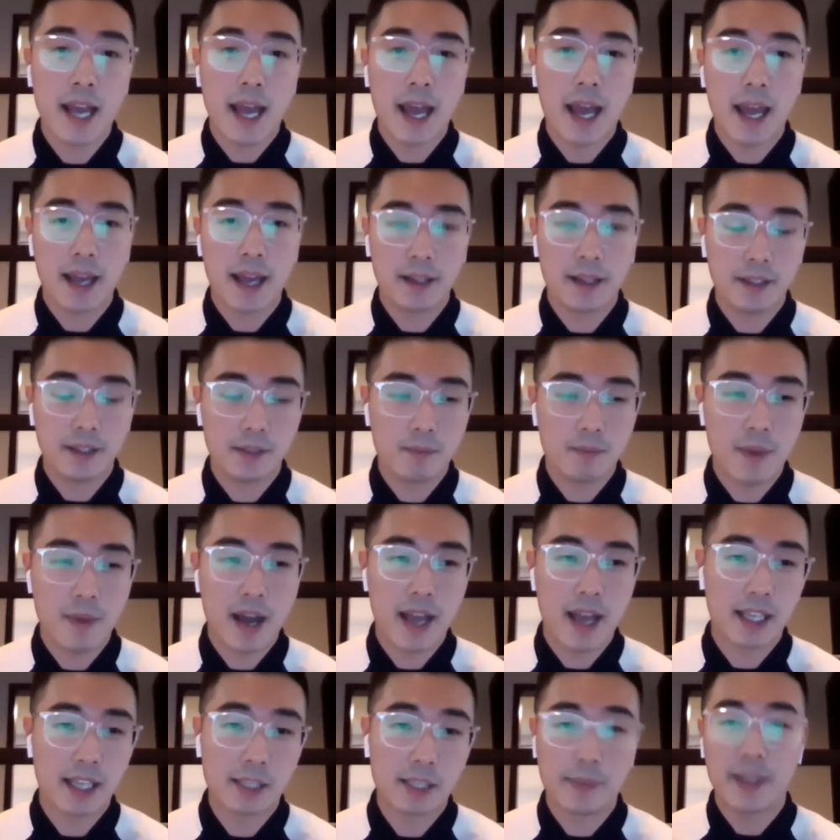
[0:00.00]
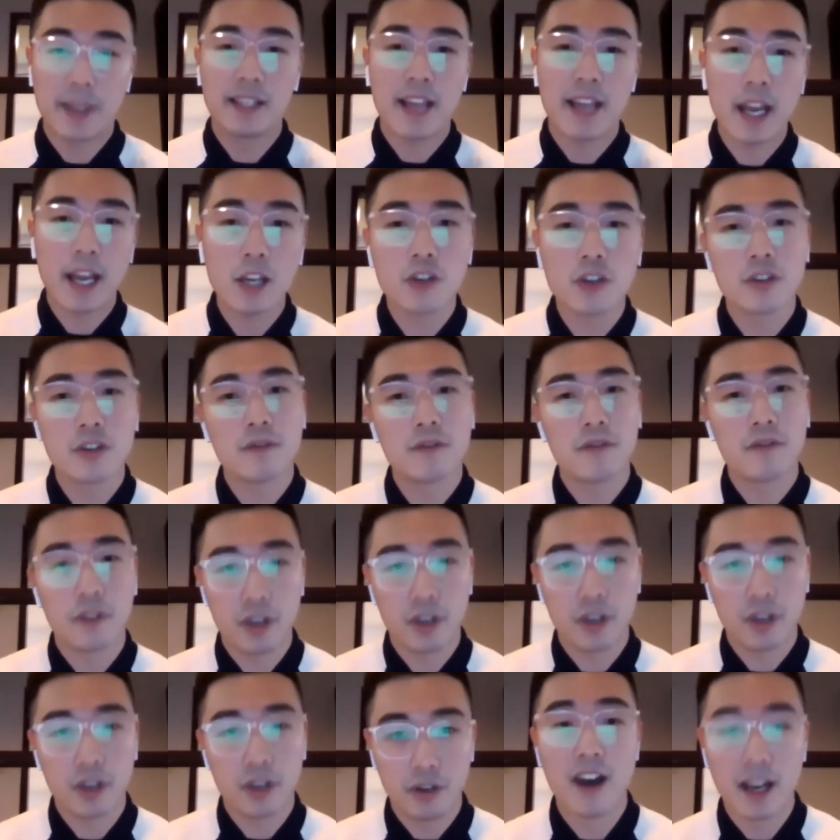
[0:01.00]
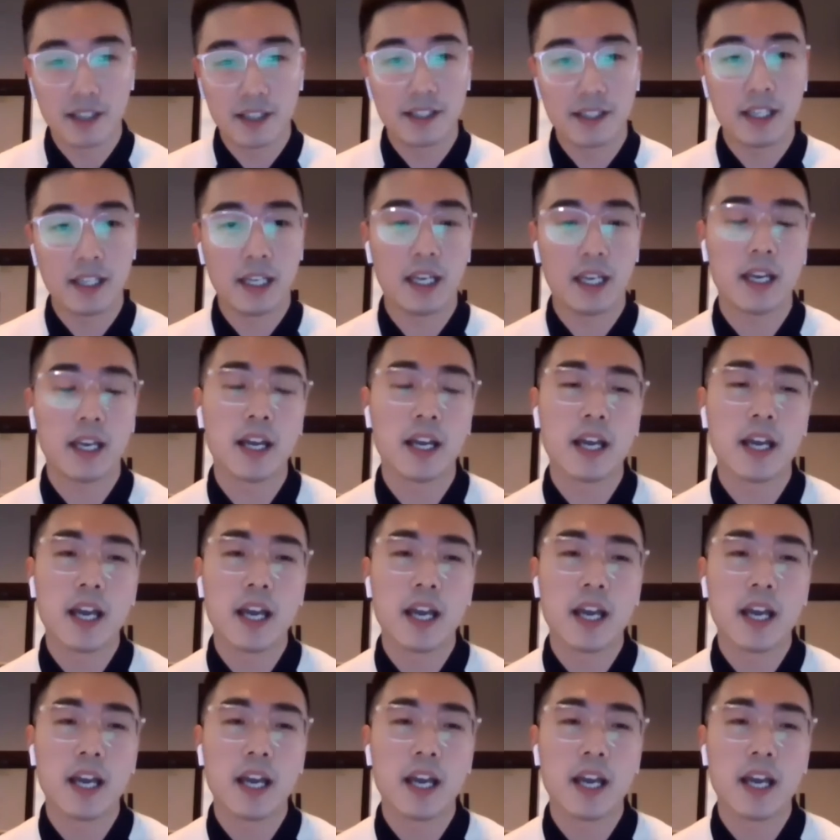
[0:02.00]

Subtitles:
and my expectation for the university.